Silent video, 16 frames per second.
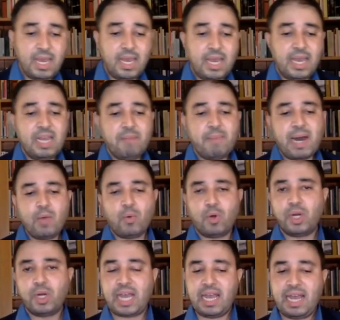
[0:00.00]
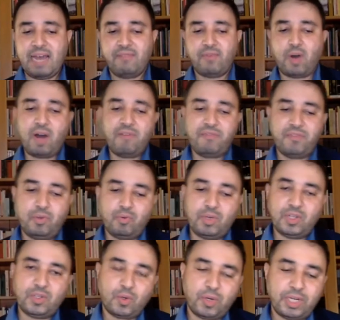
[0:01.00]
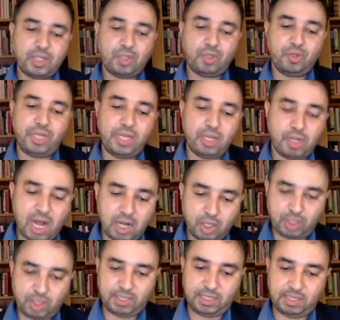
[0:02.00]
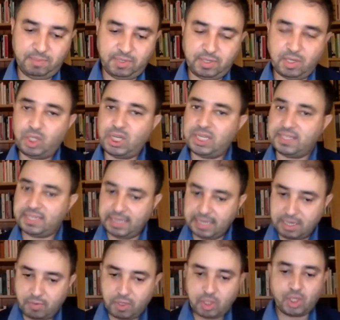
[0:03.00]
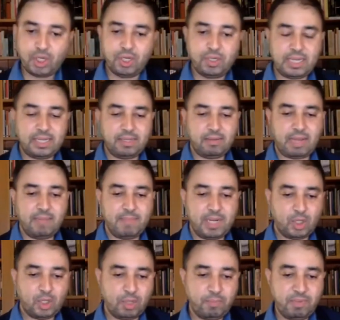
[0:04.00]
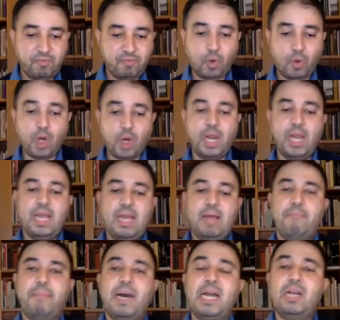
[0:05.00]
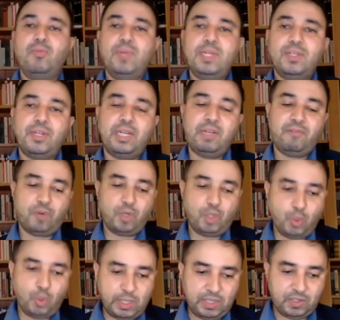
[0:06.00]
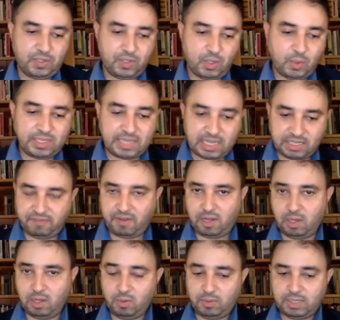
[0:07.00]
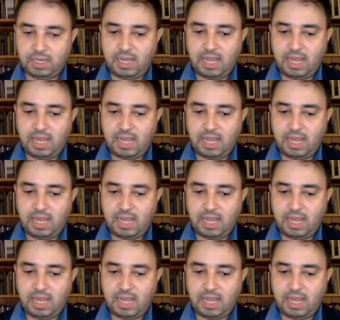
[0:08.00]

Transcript: In my work, I have often resorted to neologisms such as illiterature that I mentioned before. My reasoning for doing so is as follows.